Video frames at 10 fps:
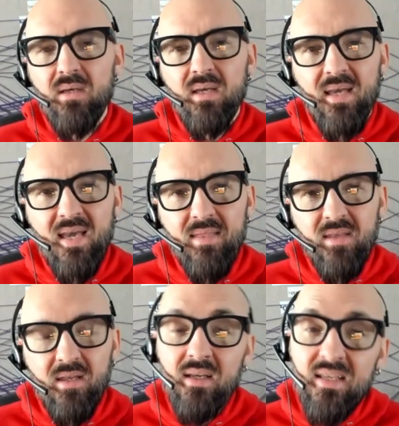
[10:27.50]
And
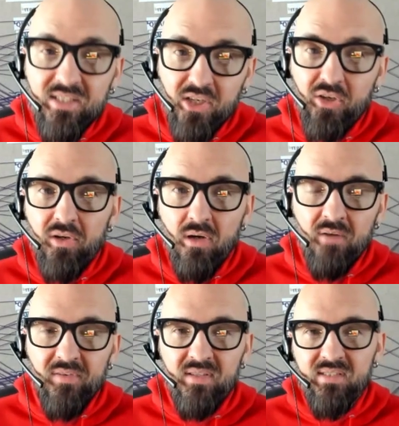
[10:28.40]
then interior
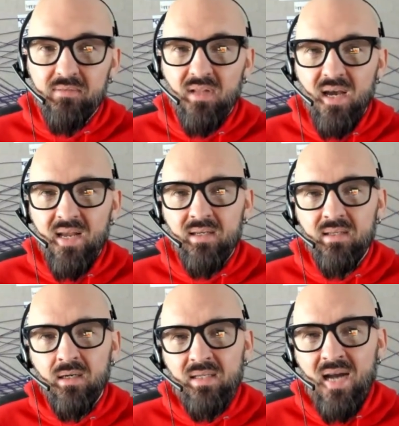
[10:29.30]
offensive line,
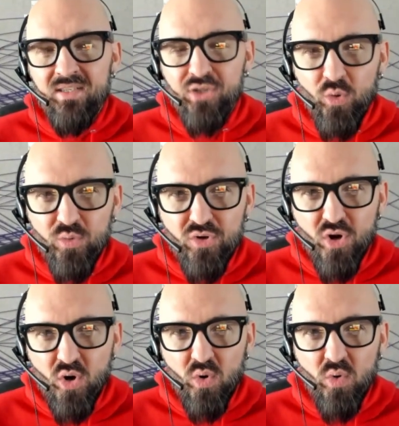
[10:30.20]
I don't
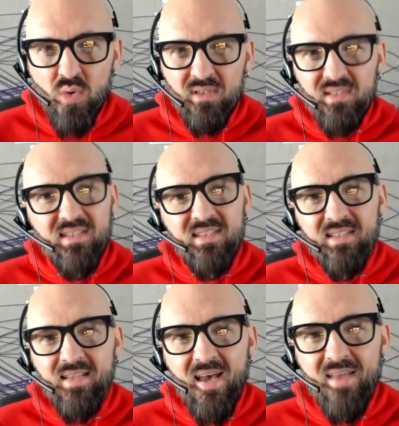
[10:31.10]
know
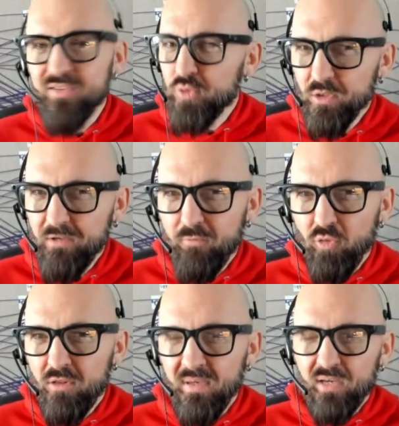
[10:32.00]
that the
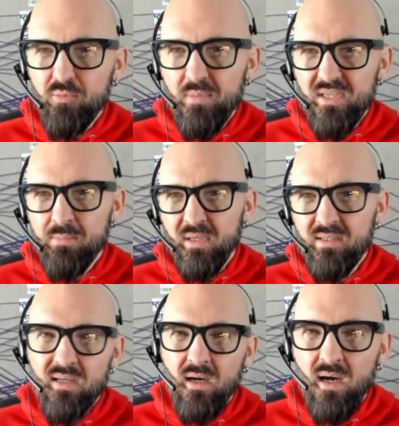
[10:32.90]
24th pick would be
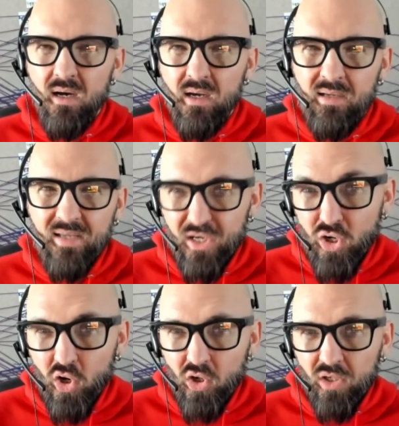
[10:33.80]
spent on a
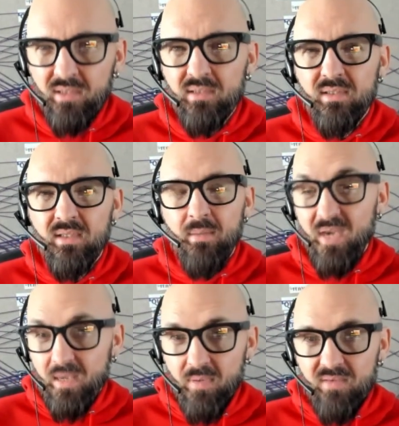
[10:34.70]
guard.
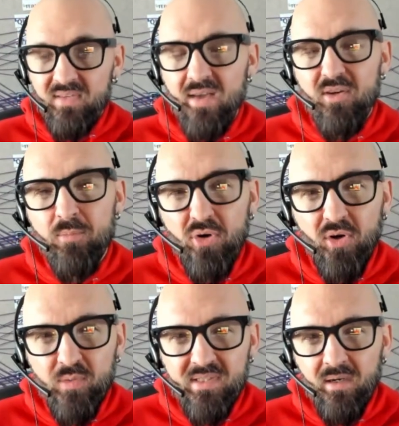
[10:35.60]
Maybe if Tyler Booker
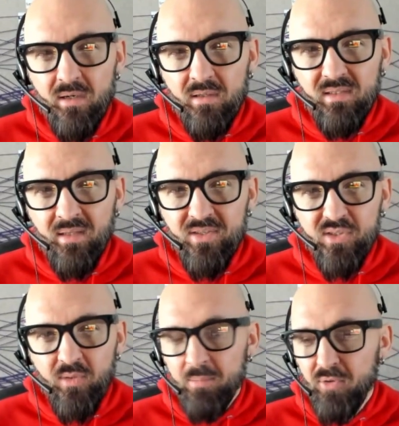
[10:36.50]
was there and they just
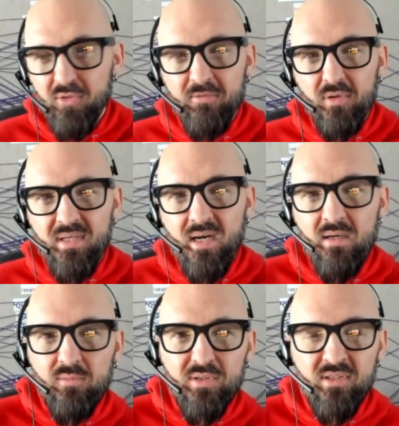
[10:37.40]
want to put their foot
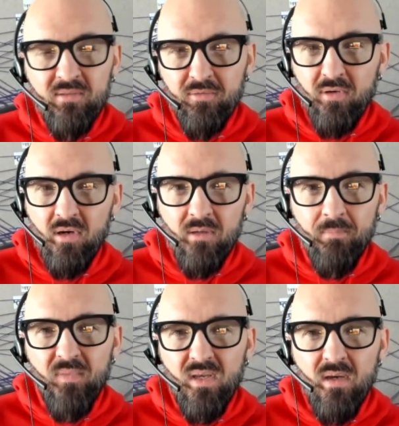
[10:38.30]
down once and for all.
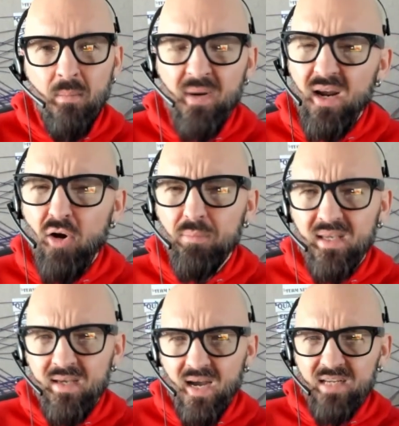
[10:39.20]
But I hope they
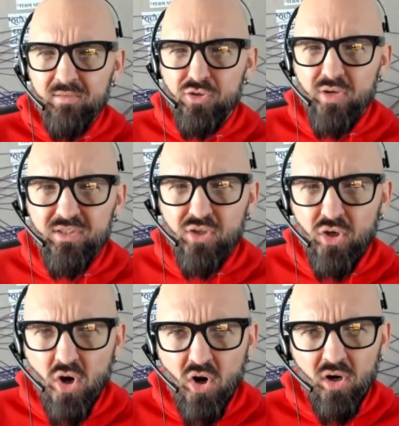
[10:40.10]
kind of address
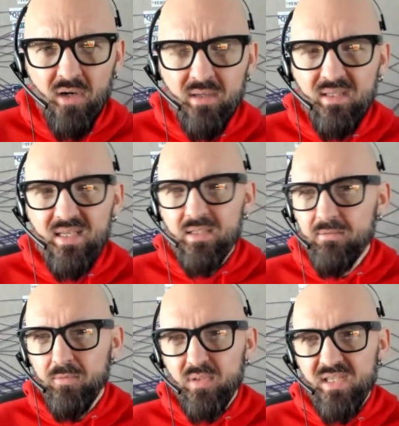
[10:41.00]
guard in
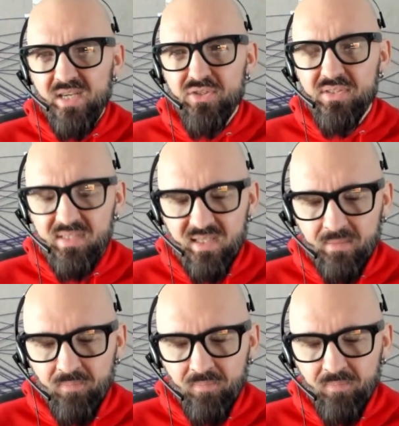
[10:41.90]
free agency.